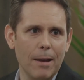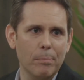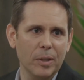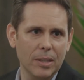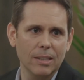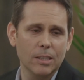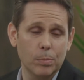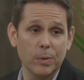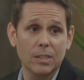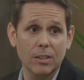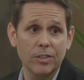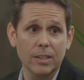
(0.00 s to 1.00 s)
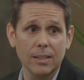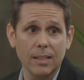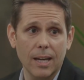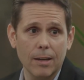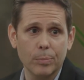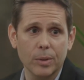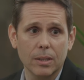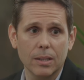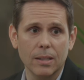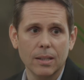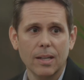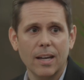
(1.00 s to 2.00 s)
empathy, specifically empathy.
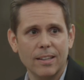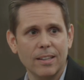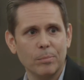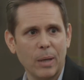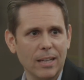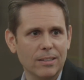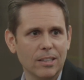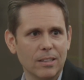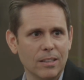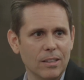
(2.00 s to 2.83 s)
And then back to your